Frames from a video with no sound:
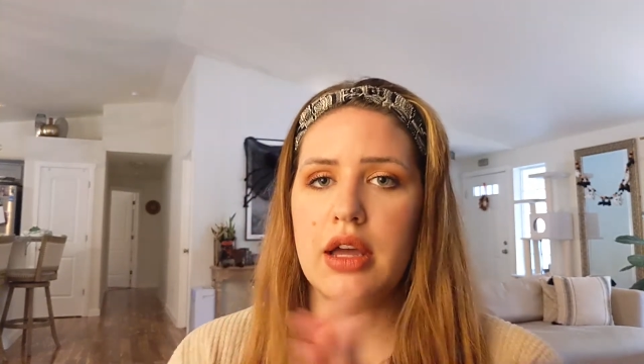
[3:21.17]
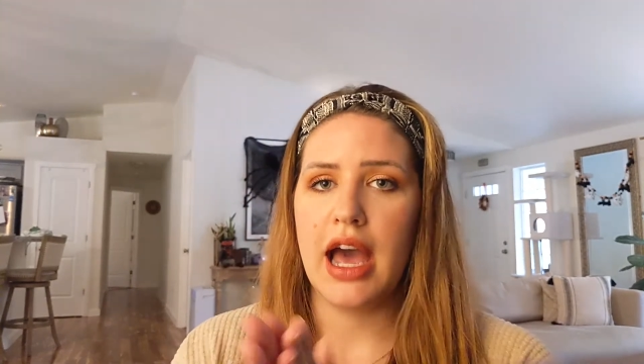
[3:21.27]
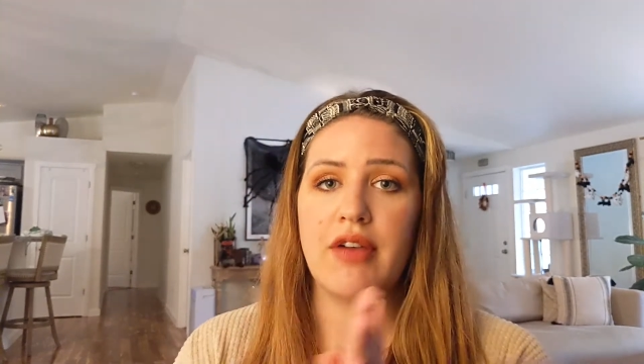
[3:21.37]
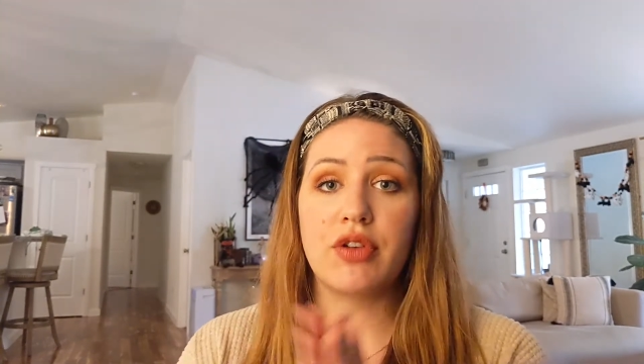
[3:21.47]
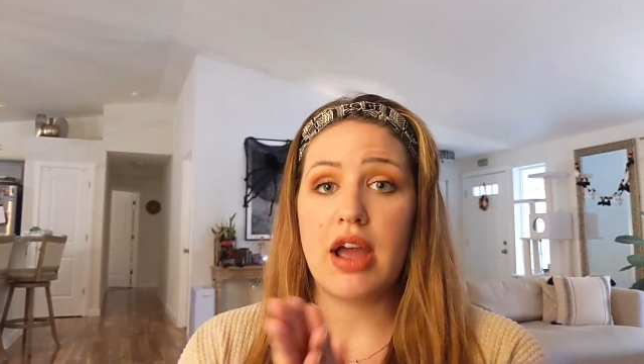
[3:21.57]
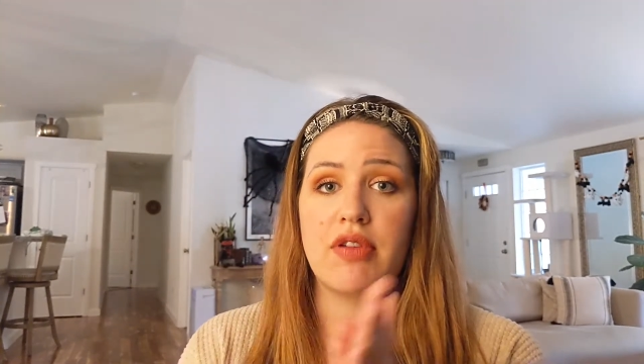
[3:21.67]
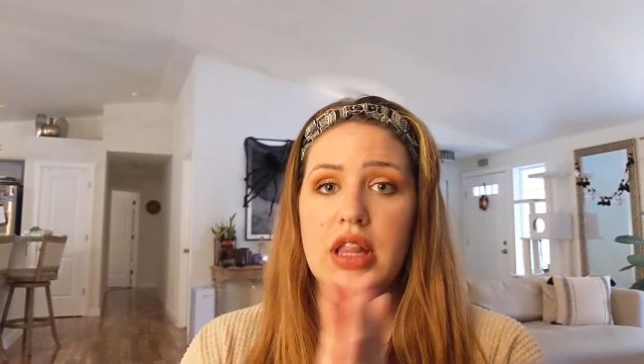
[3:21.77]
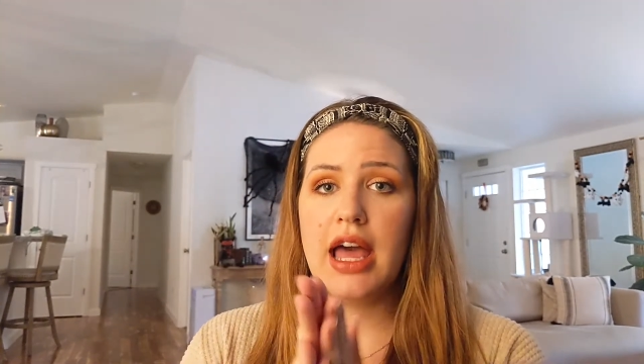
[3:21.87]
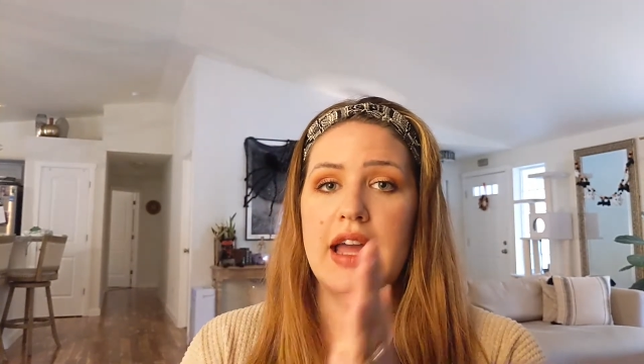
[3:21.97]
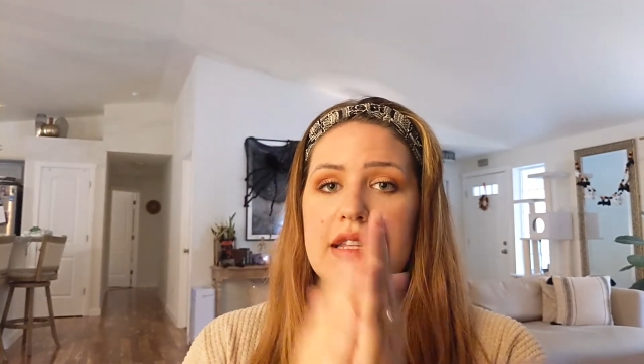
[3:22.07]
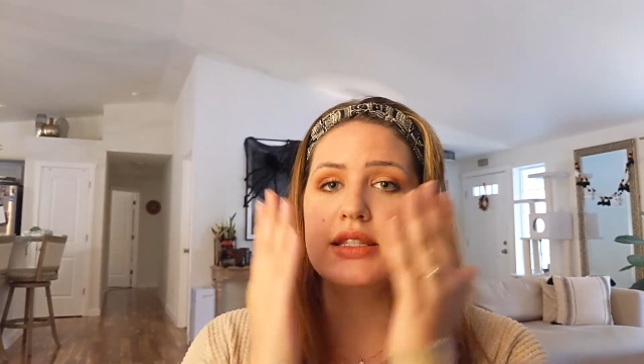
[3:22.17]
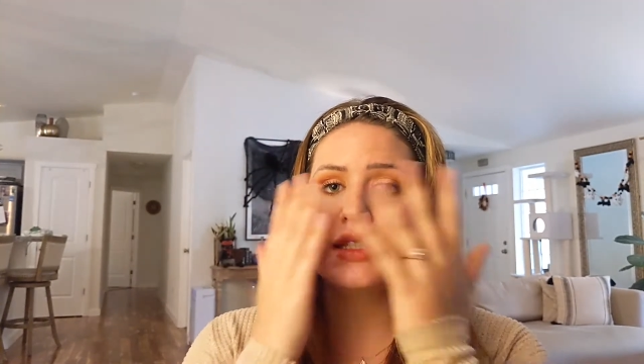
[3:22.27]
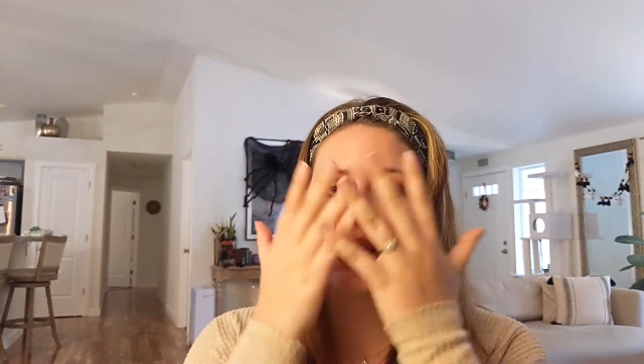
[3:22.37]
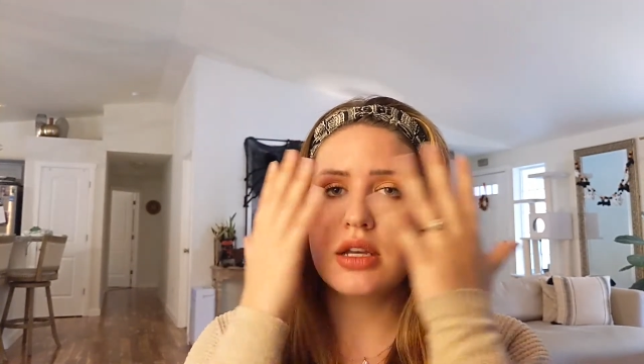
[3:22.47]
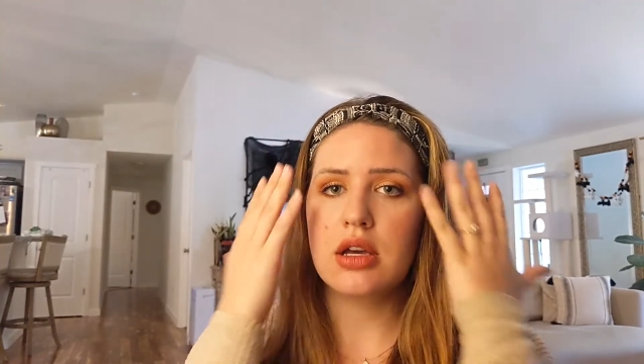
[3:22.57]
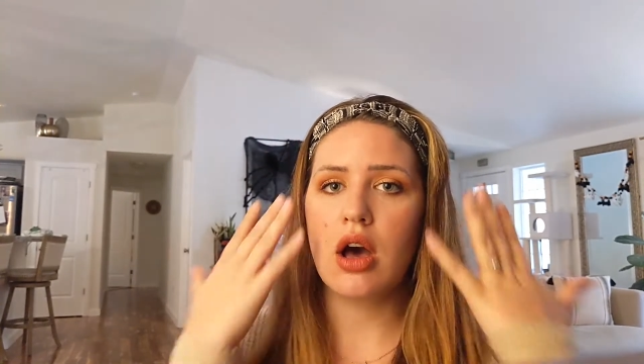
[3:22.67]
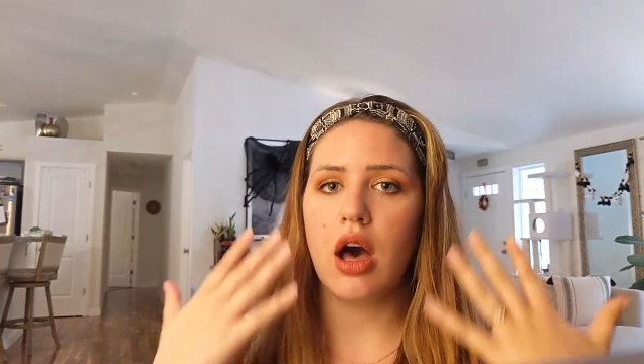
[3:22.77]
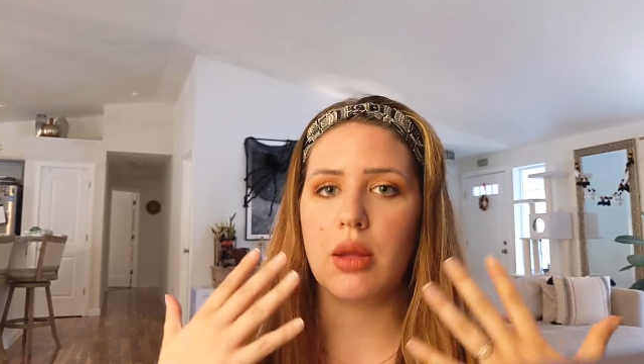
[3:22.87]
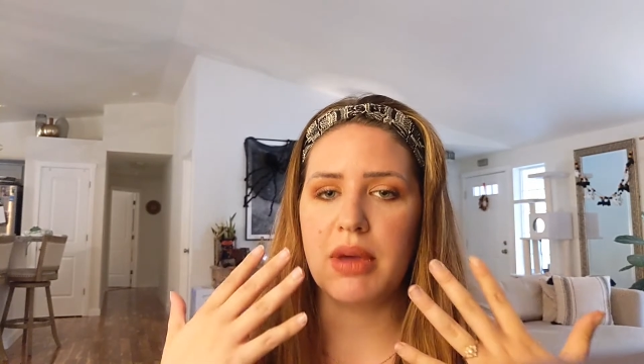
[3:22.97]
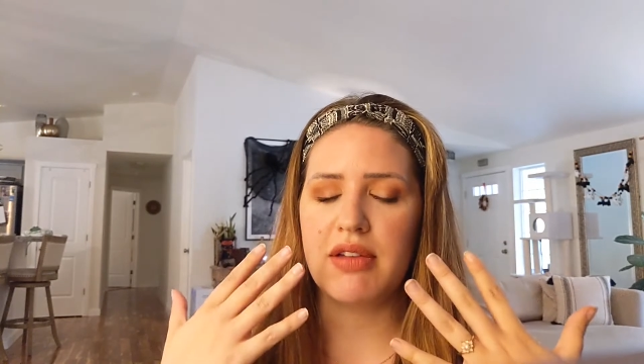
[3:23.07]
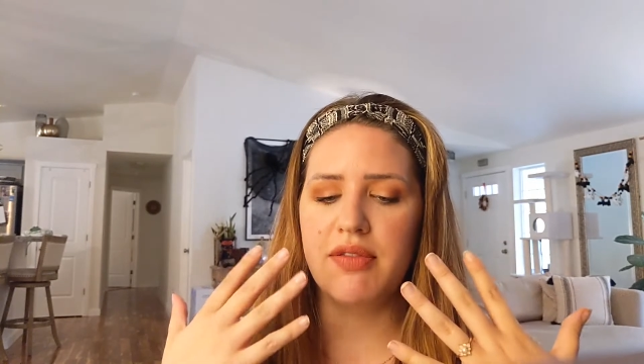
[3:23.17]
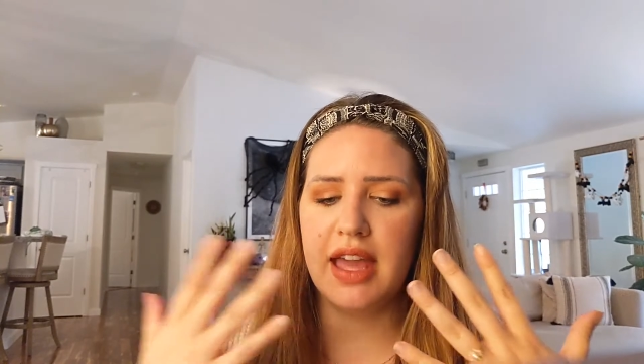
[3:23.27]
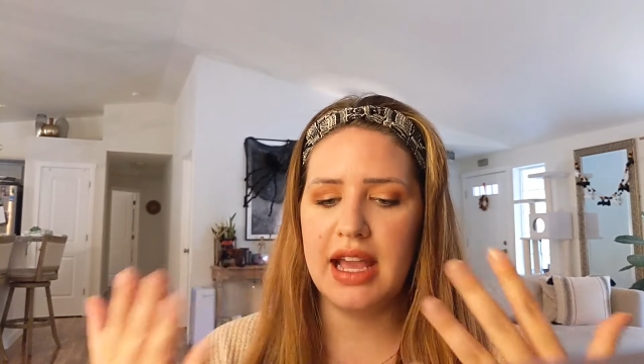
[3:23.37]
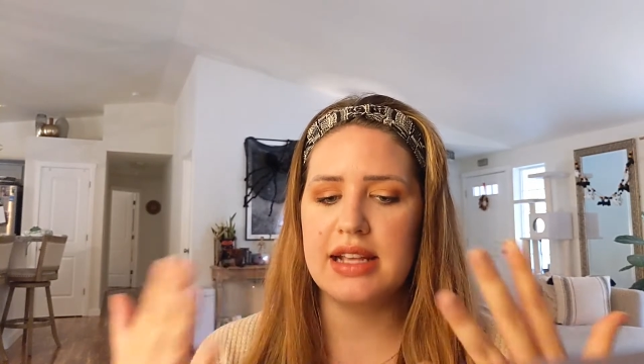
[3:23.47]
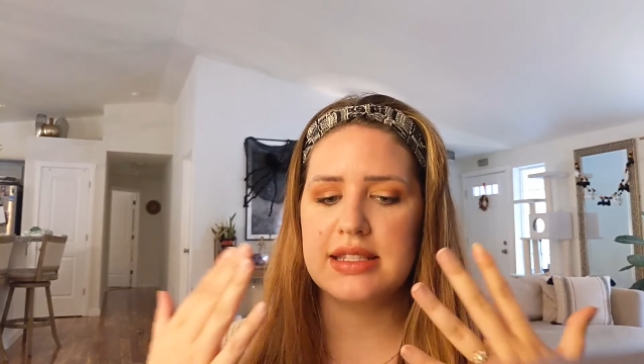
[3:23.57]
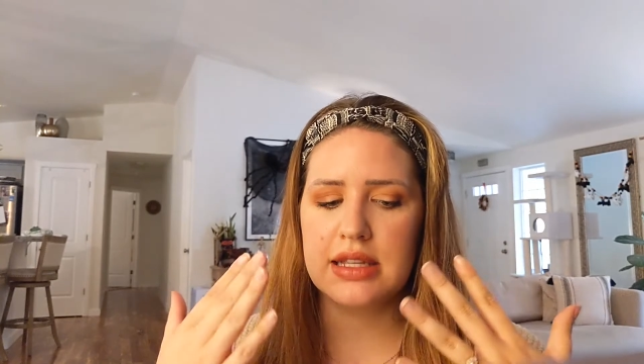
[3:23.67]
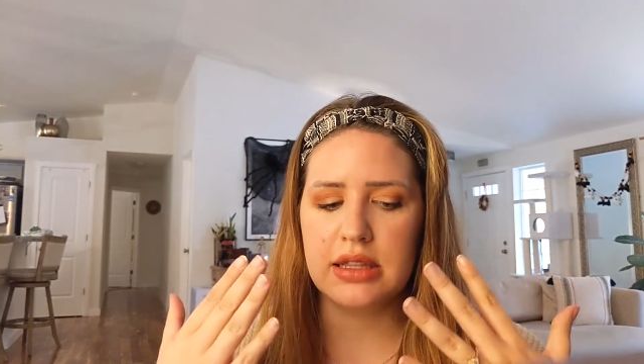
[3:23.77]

after I've cleansed on my face,